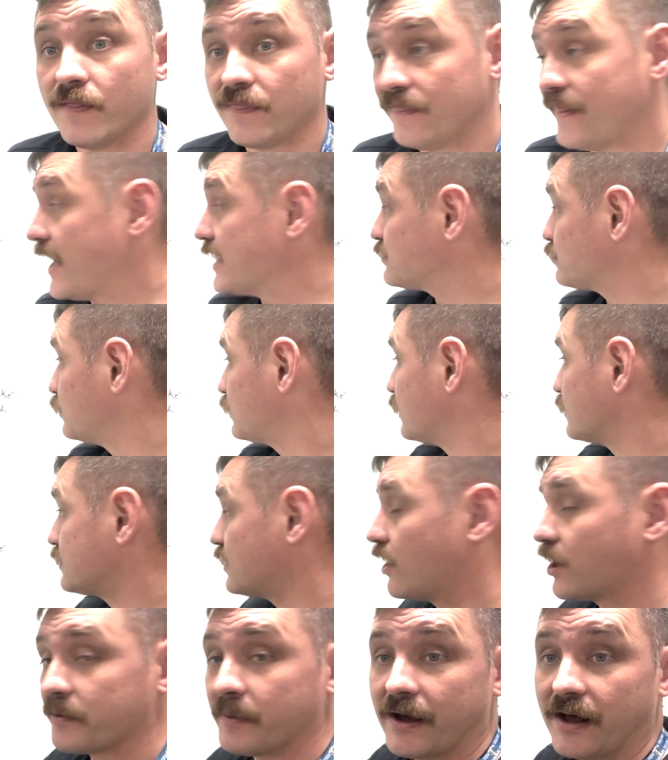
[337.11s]
That's what they're
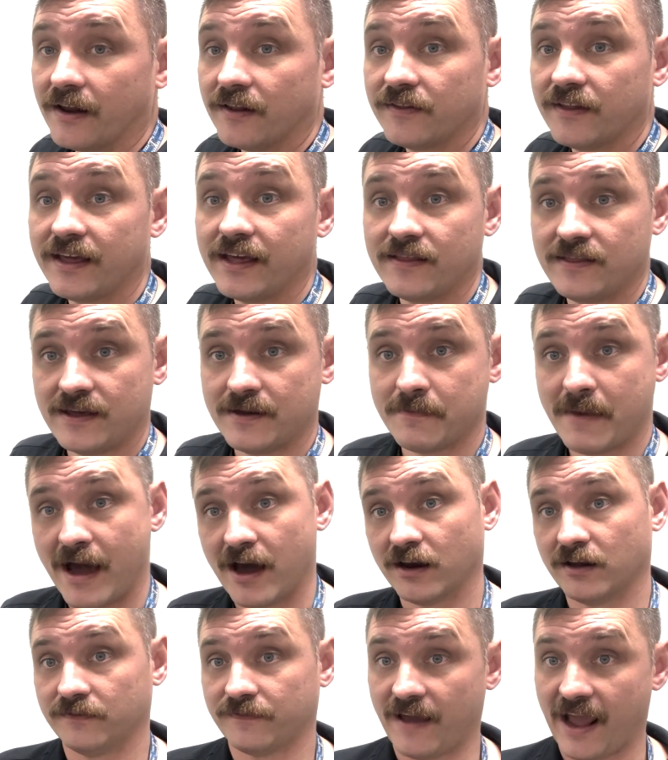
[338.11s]
talking about. The
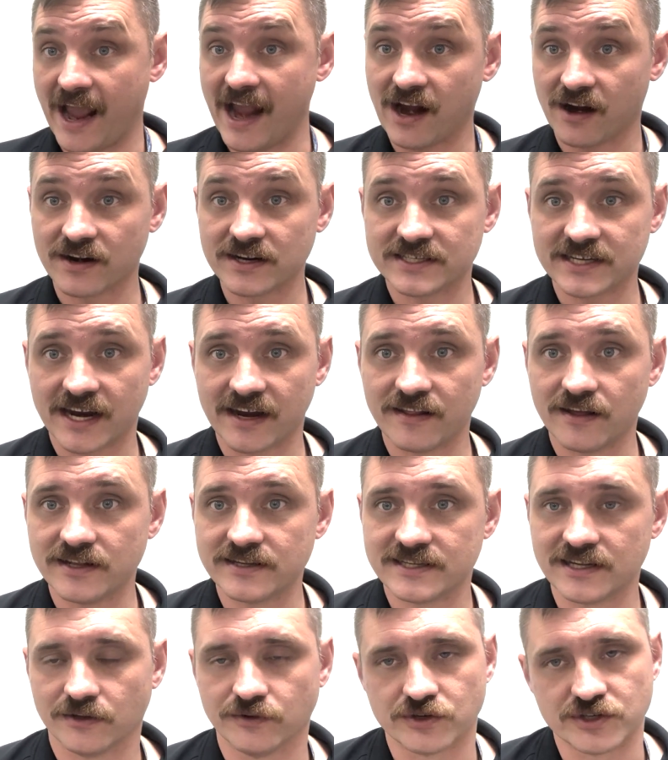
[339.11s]
amount of air inside of that
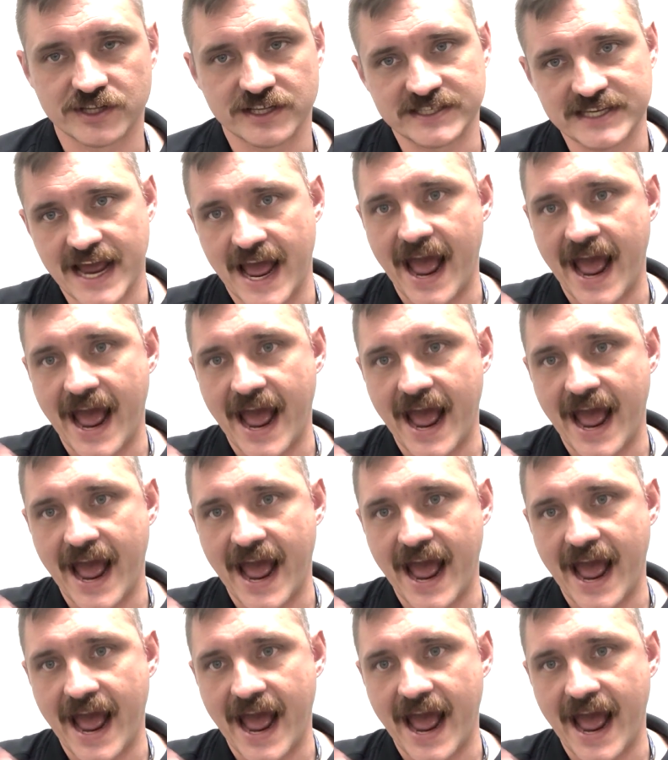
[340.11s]
cylinder that's